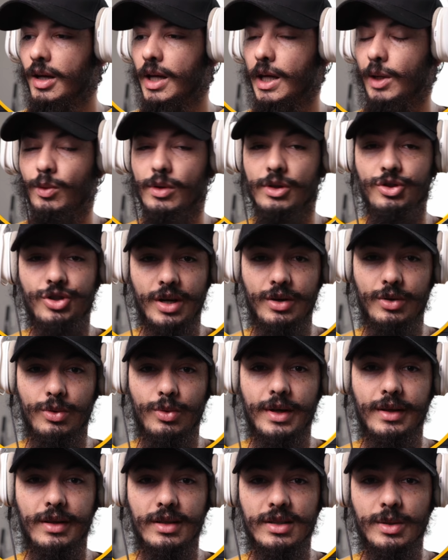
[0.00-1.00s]
it will
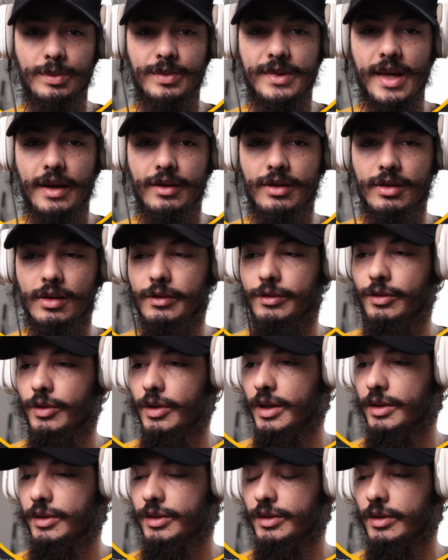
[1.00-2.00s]
generate a subtitle
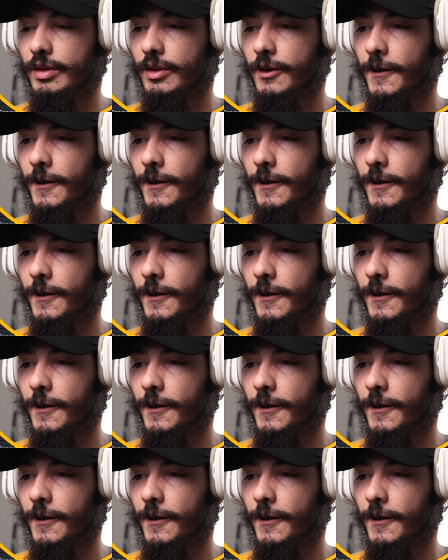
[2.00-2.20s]
for it.